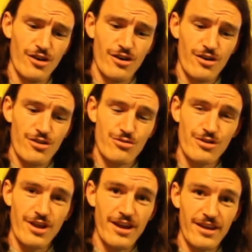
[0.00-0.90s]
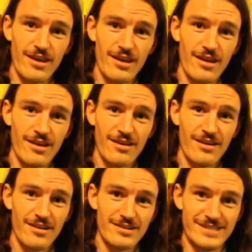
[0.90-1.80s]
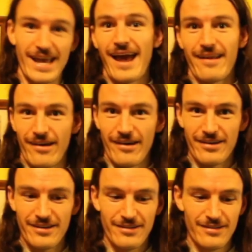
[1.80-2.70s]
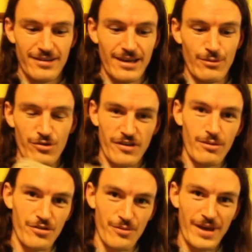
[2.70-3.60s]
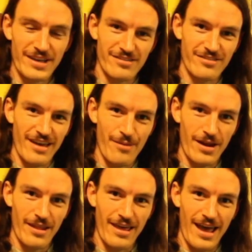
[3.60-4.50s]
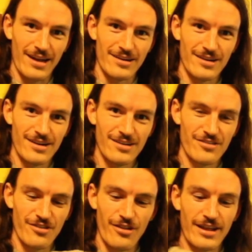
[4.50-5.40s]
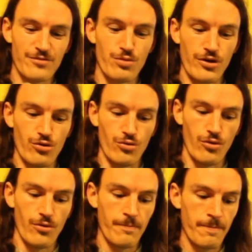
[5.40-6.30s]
3D data and was able to make a stamp out of that. So that's pretty cool.